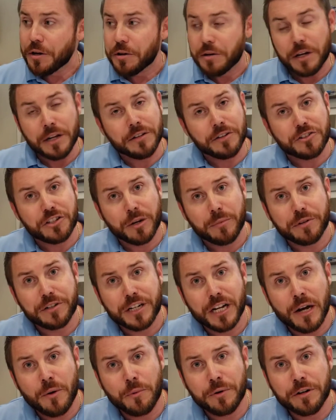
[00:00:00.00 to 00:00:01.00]
in the
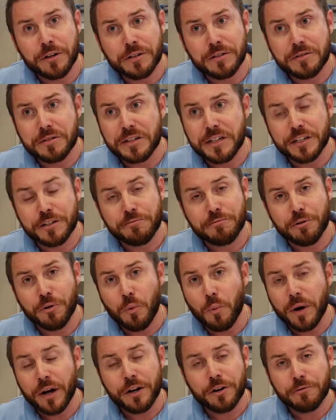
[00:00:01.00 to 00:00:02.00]
summertime when it gets real
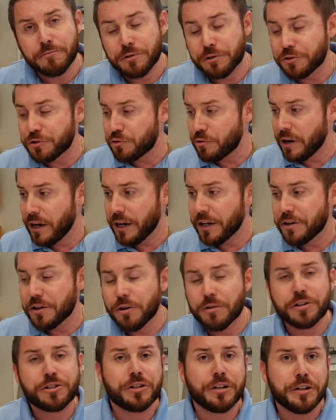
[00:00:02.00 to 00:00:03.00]
wet or real dry, you
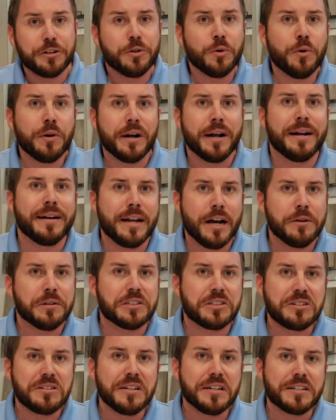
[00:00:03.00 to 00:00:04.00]
go to shut a door and now it
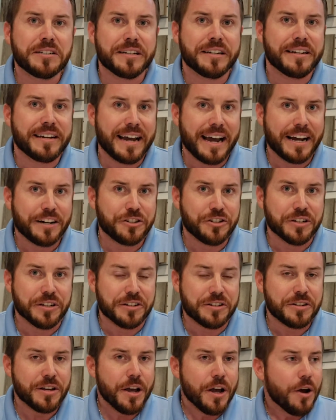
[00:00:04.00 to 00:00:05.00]
sticks and
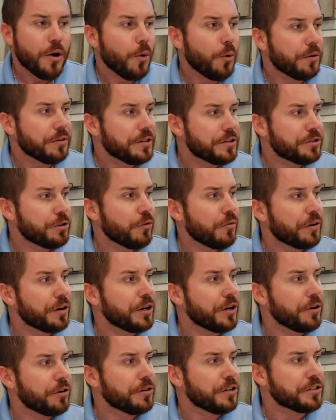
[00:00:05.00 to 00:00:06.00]
catches. Or this over
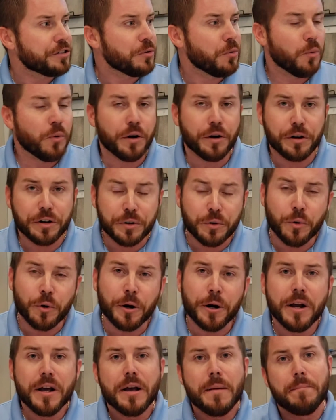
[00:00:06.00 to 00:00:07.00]
here doesn't work,
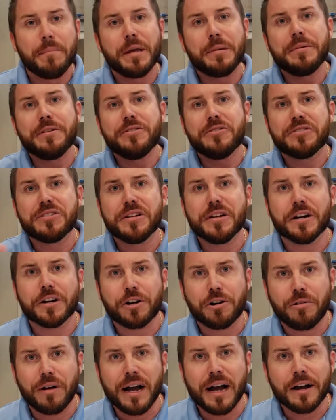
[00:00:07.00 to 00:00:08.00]
or maybe you see a
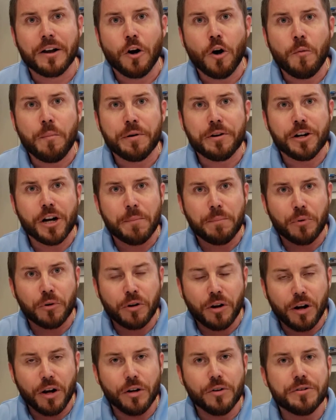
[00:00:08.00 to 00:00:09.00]
crack open up or
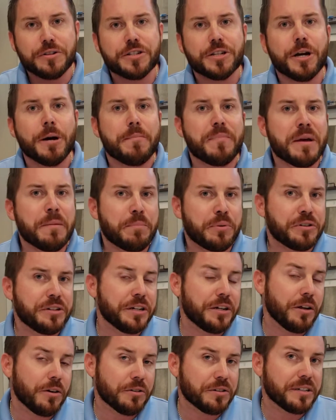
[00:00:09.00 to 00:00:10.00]
close up at
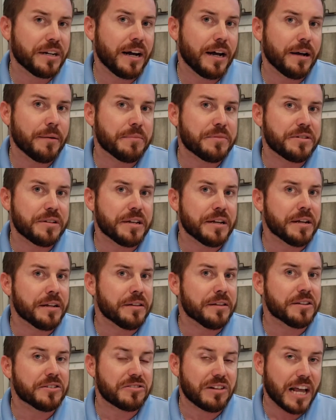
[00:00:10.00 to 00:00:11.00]
particular times
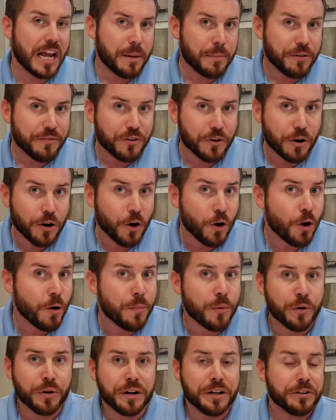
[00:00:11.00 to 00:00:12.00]
in the slab of your home
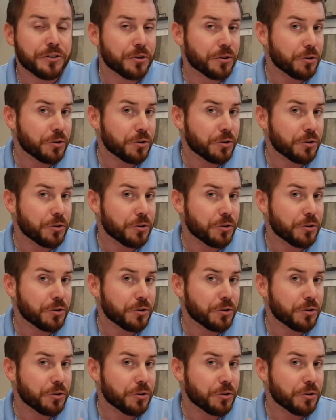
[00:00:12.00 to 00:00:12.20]
or in your